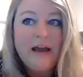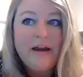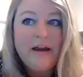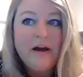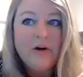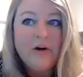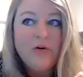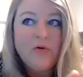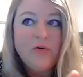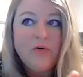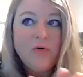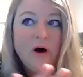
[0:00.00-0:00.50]

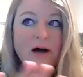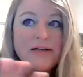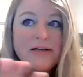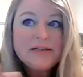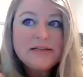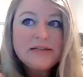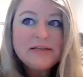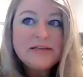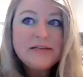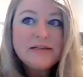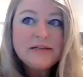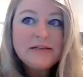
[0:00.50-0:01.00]

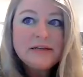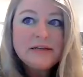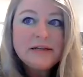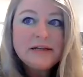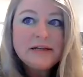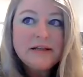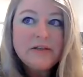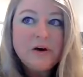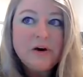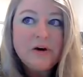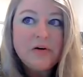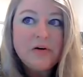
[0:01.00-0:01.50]
across
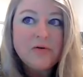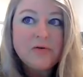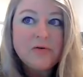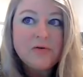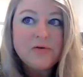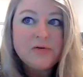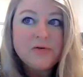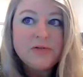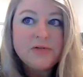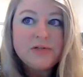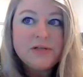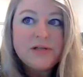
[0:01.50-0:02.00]

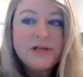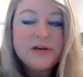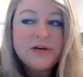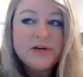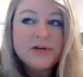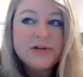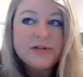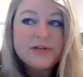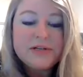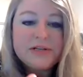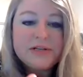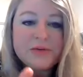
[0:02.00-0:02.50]
those,
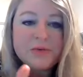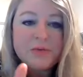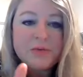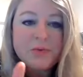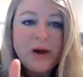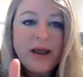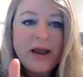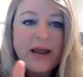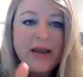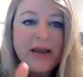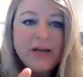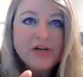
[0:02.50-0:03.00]
there's this
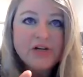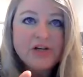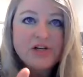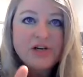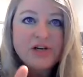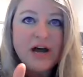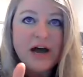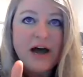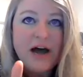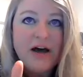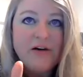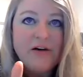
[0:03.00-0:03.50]
range
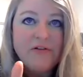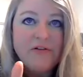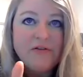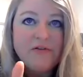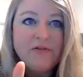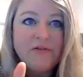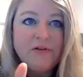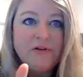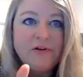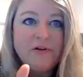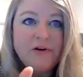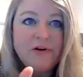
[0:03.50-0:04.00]

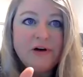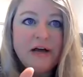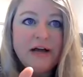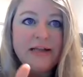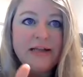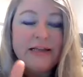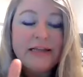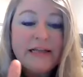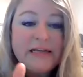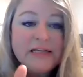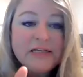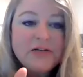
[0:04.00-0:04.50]
of
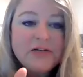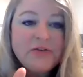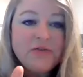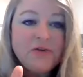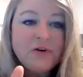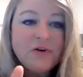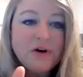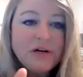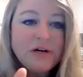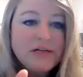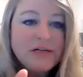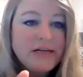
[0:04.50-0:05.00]
at least
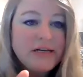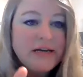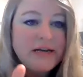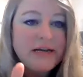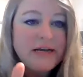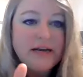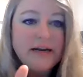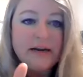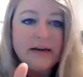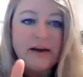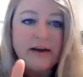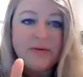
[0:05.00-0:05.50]

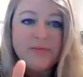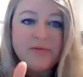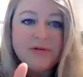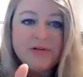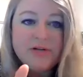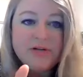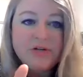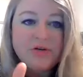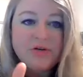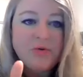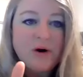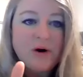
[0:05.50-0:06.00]
14 and up
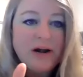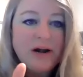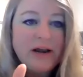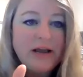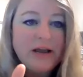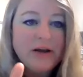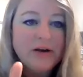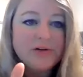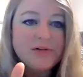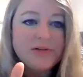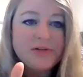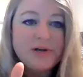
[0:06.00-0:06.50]
to
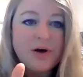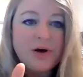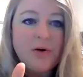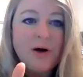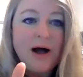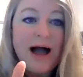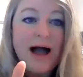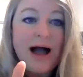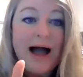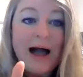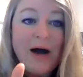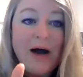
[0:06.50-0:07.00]
20 or
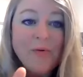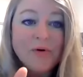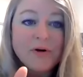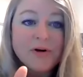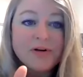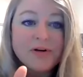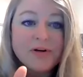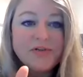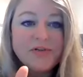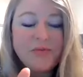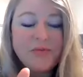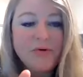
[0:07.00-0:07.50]
so
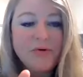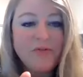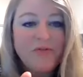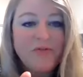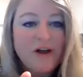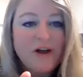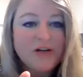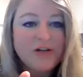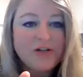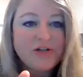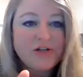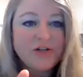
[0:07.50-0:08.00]
hours of
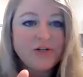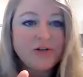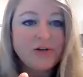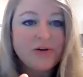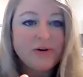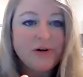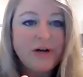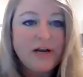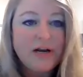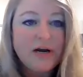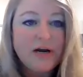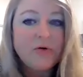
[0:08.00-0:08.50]
professional
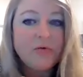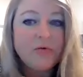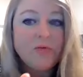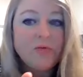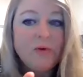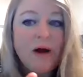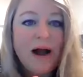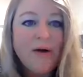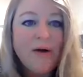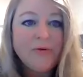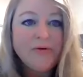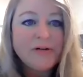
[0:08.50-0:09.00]
learning
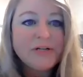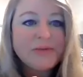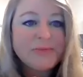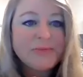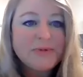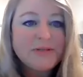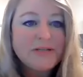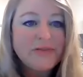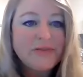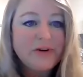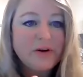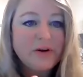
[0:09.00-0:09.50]
around a
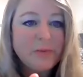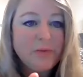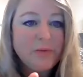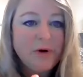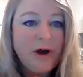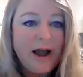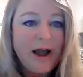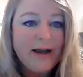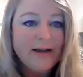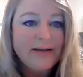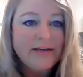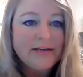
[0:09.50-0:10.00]
specific
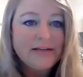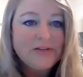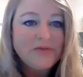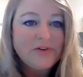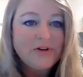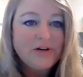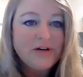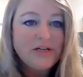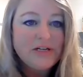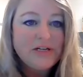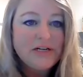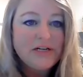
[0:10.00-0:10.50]
practice
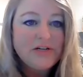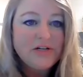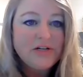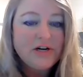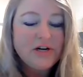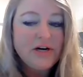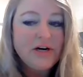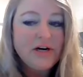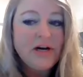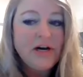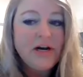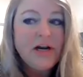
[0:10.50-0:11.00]
for a
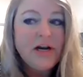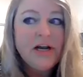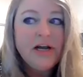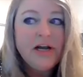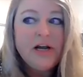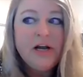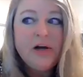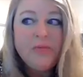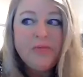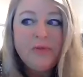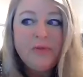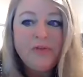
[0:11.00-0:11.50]
teacher
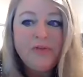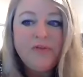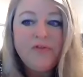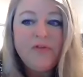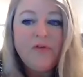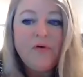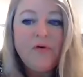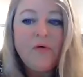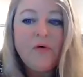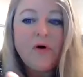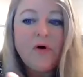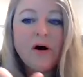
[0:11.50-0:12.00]

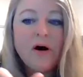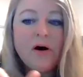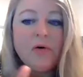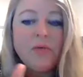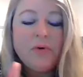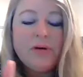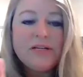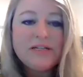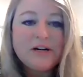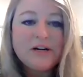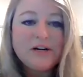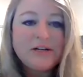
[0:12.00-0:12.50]
before
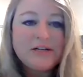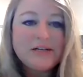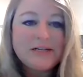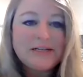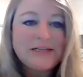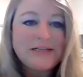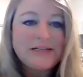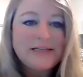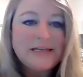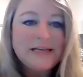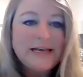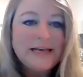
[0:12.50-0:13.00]
we start to
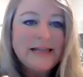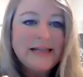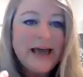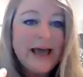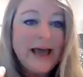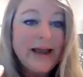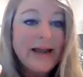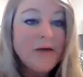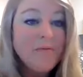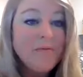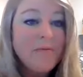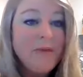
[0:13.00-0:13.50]
see
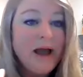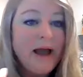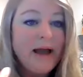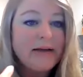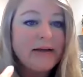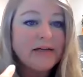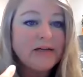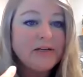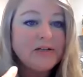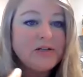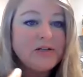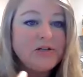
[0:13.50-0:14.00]
that
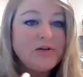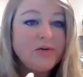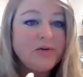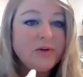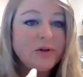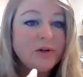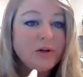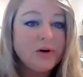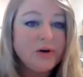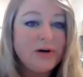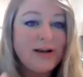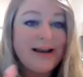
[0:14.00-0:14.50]
impact in
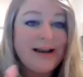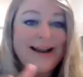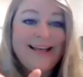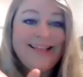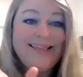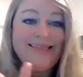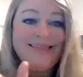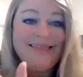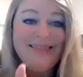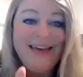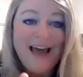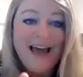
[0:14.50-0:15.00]
student learning
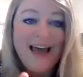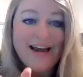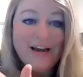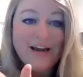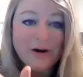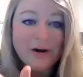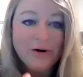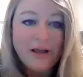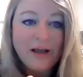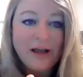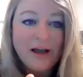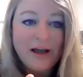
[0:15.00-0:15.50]
in that
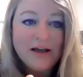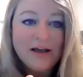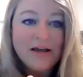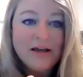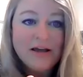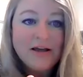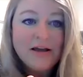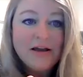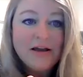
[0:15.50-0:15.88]
area.